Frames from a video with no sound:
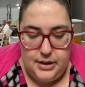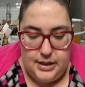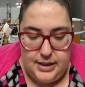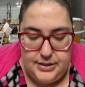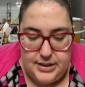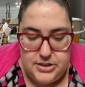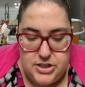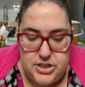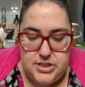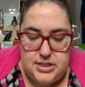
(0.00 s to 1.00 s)
And then
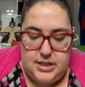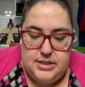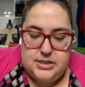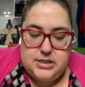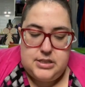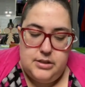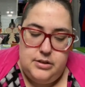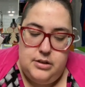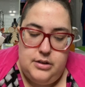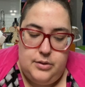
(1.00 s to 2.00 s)
she says,
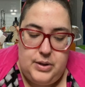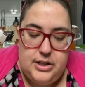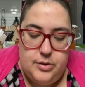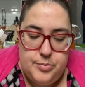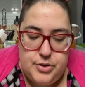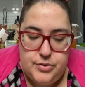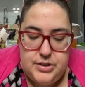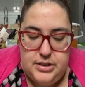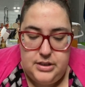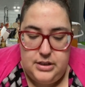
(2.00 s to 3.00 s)
hey, welcome to
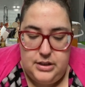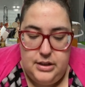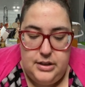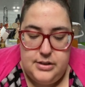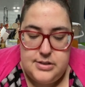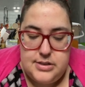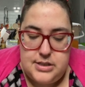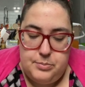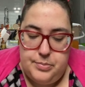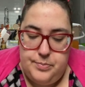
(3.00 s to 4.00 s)
the
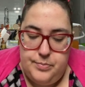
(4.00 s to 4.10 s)
Simple